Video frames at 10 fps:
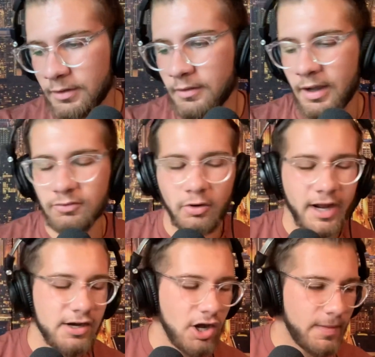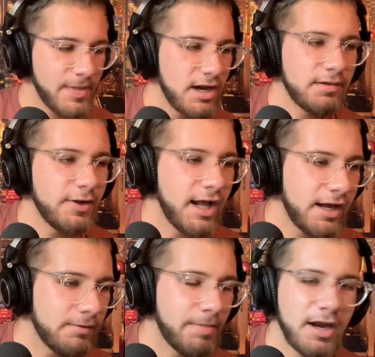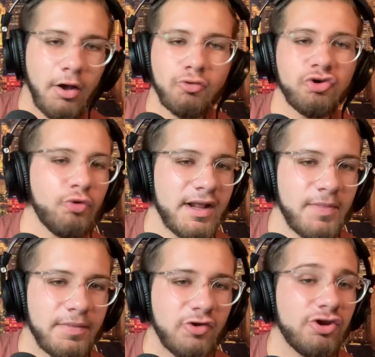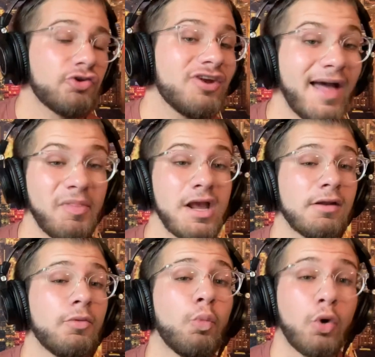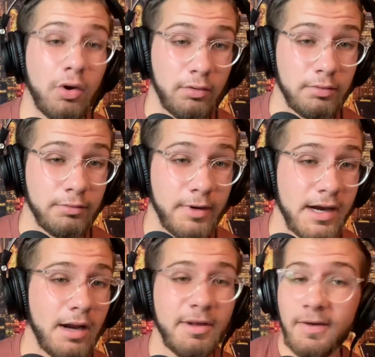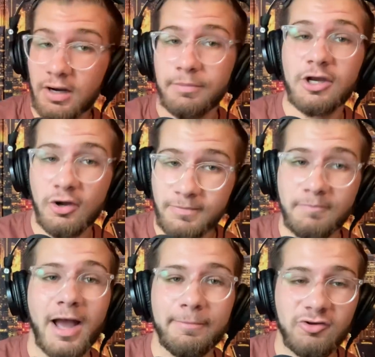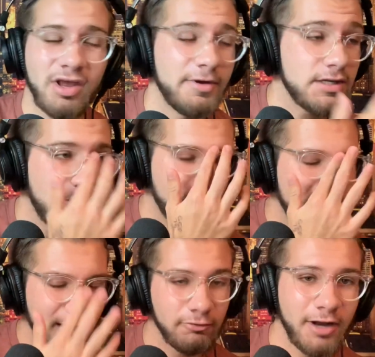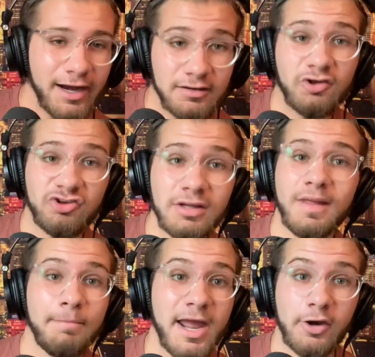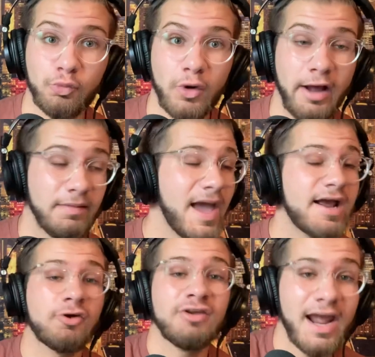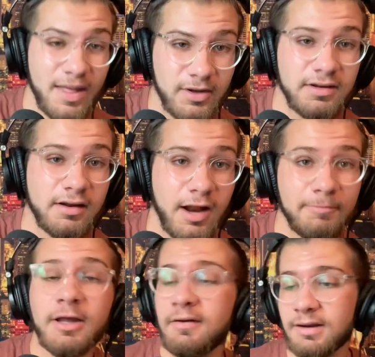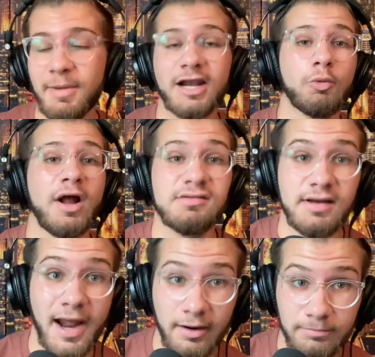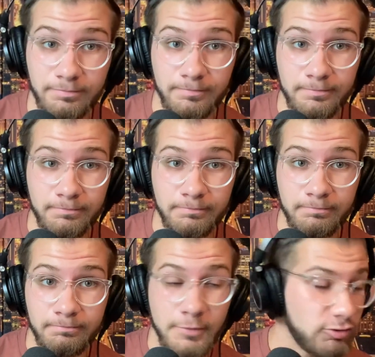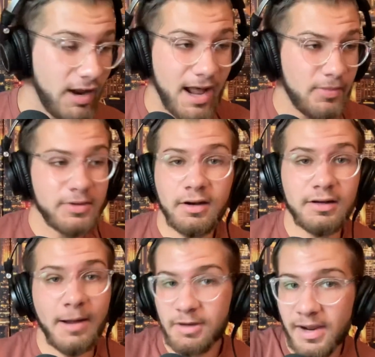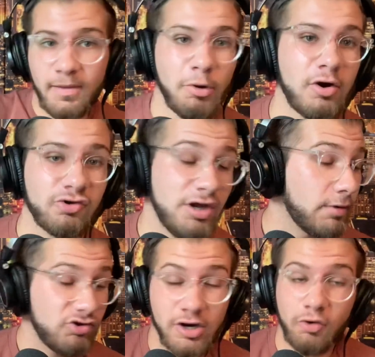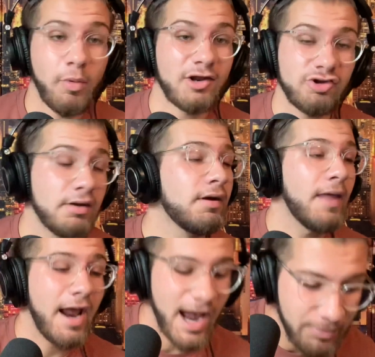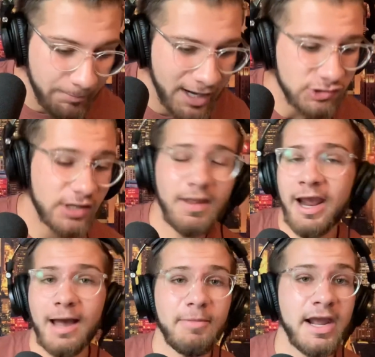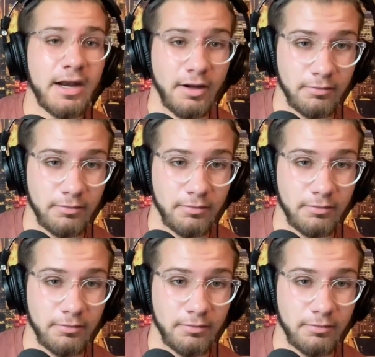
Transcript: And look, I know at the end of the day, if they don't do anything this year, it's not the end of the world, right? I mean, they're going to be good for 5 to 7 years, but I'd like to see them make a run. They are talented enough to make a run today. They're talented enough to be in the World Series, no question. They have the pitching, they have the hitting.